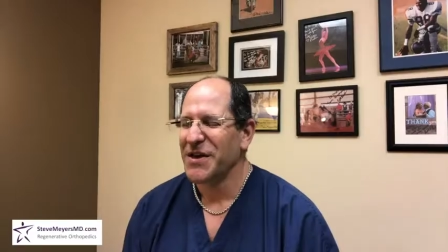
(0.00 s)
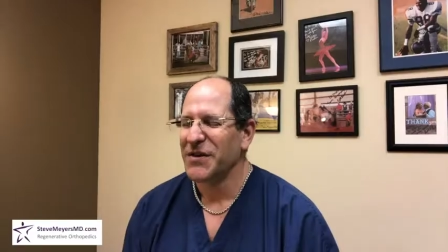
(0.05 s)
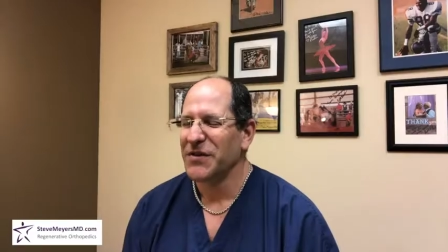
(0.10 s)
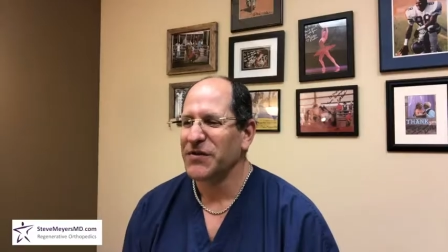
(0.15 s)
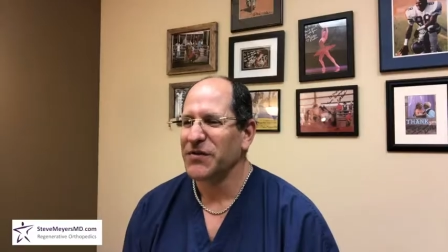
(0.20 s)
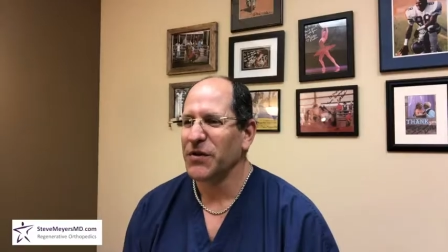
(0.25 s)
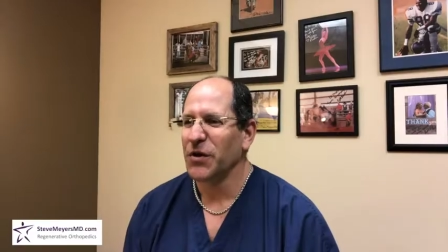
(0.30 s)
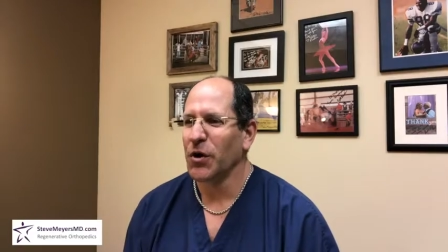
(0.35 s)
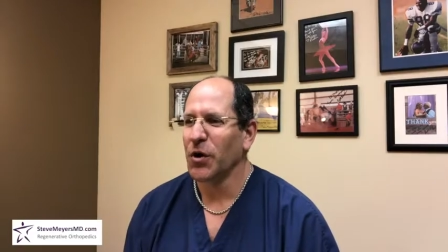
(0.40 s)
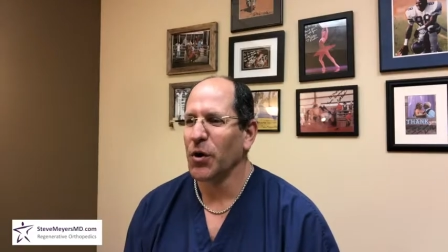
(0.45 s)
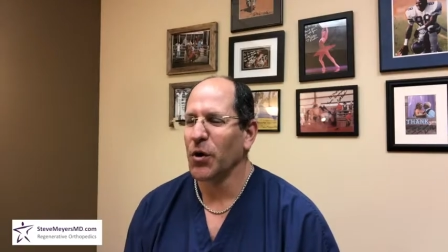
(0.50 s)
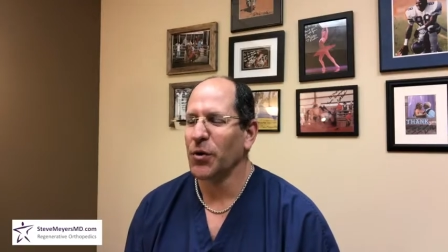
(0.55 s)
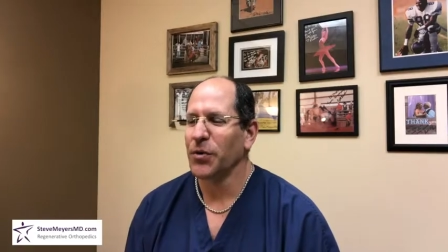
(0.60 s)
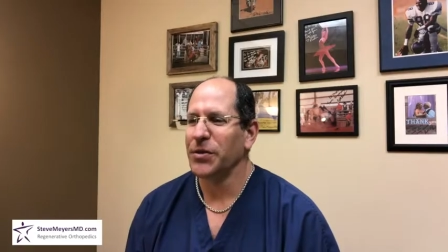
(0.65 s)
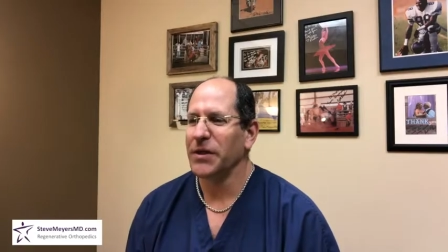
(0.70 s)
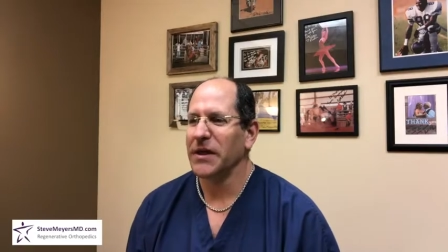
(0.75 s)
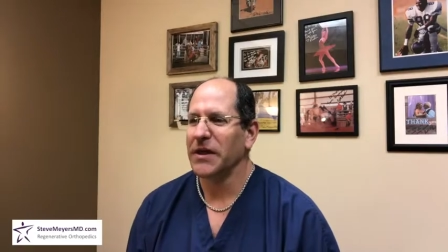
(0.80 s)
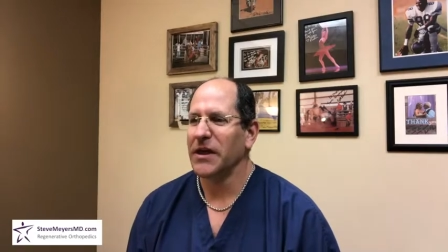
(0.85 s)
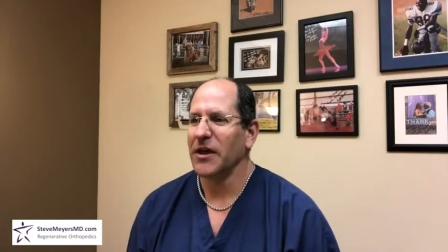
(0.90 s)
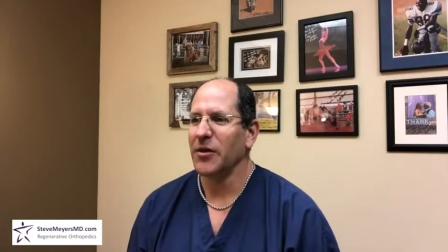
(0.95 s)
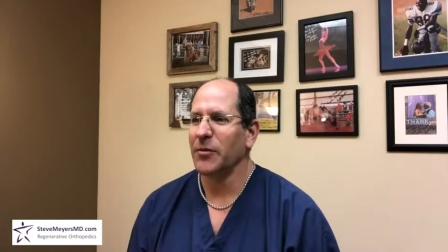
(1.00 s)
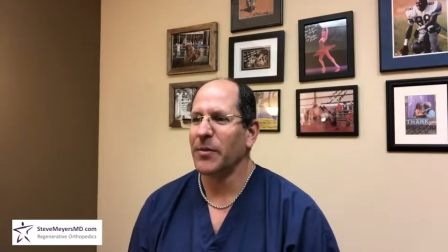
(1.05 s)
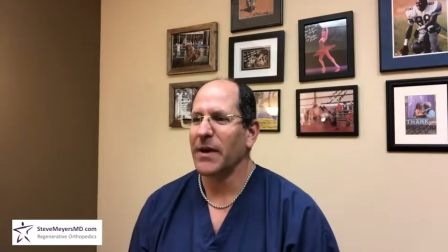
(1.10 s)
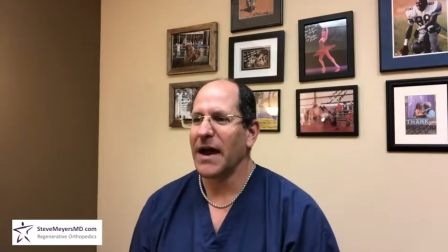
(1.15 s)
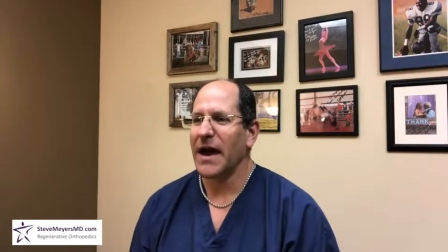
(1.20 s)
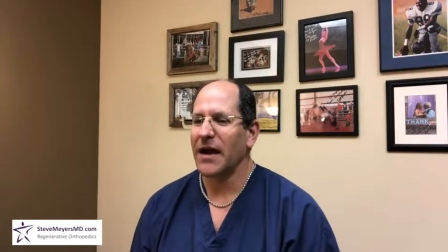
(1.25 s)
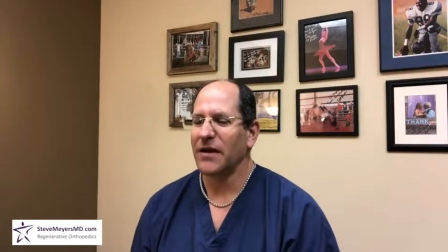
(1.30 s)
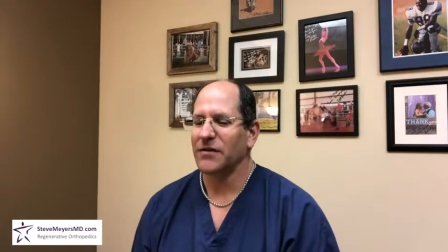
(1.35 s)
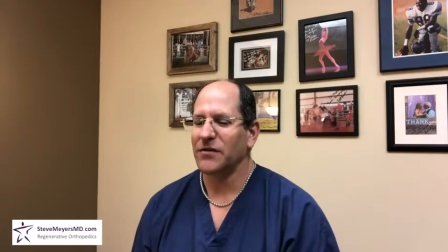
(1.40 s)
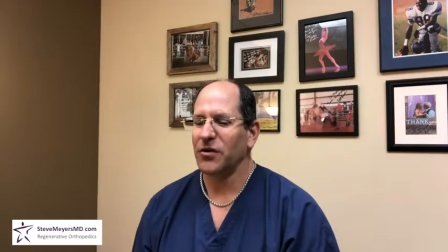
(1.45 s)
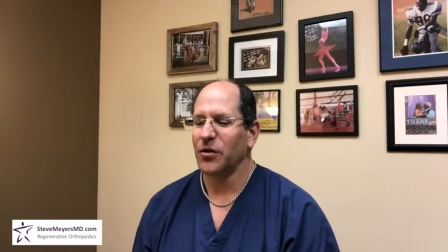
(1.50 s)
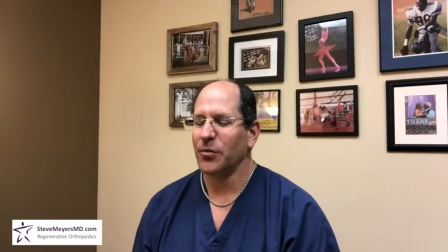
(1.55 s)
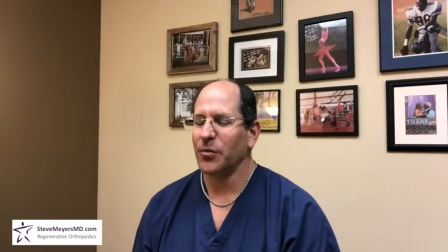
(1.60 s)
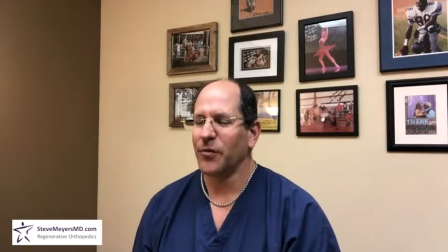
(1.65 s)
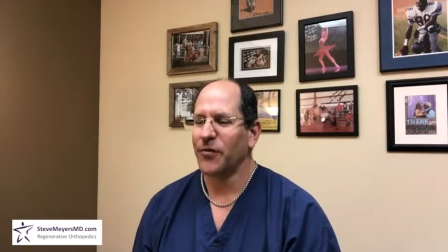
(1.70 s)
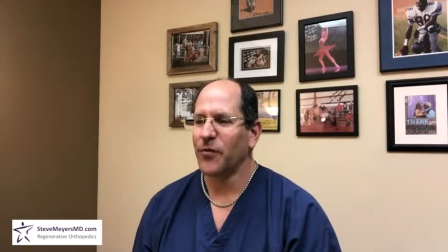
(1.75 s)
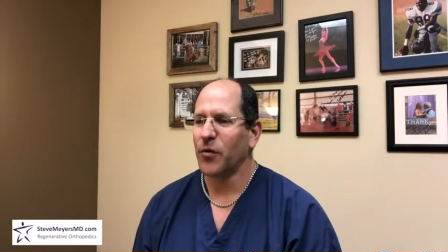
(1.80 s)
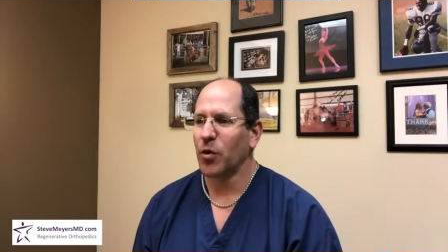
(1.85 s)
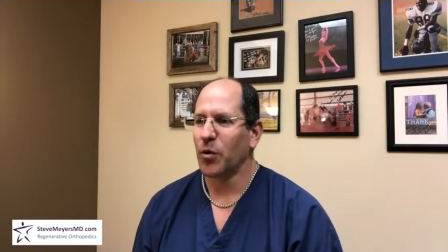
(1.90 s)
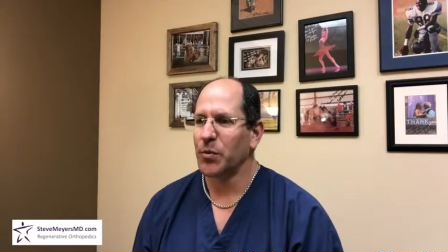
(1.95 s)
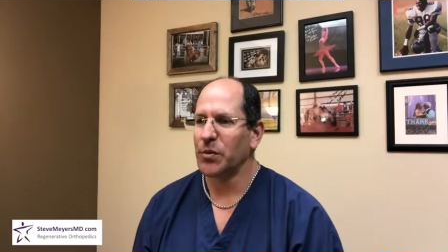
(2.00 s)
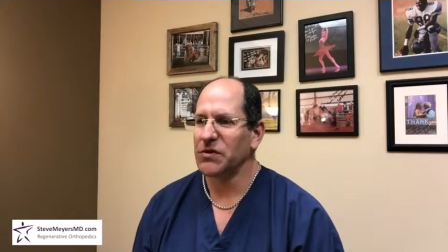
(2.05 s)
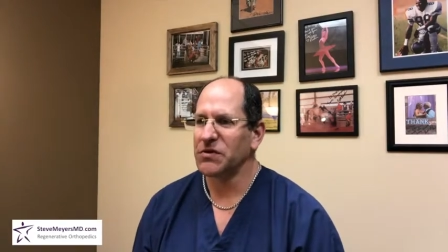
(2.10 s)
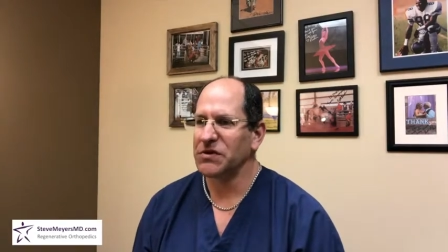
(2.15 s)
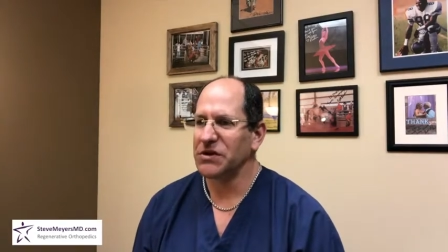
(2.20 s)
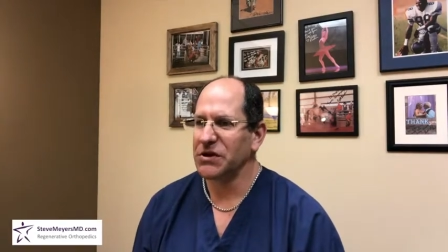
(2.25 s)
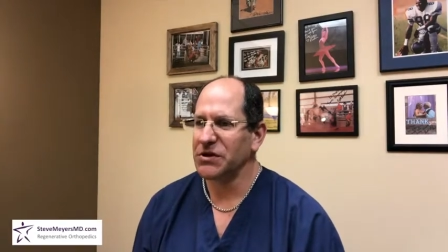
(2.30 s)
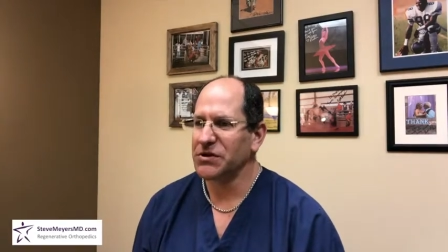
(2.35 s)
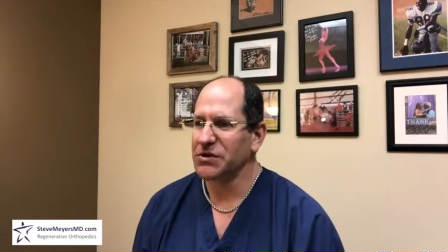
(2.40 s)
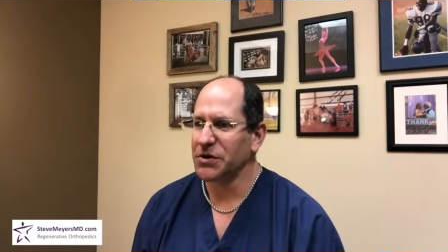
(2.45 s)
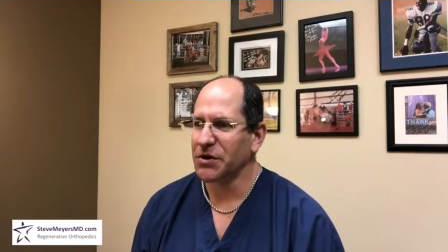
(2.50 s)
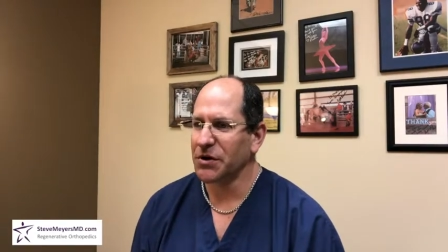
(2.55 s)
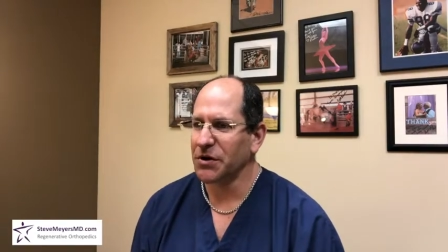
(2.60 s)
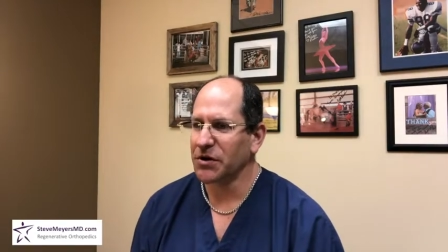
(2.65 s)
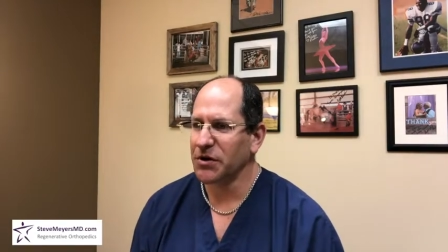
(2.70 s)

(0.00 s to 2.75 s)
So thinking back to before procedure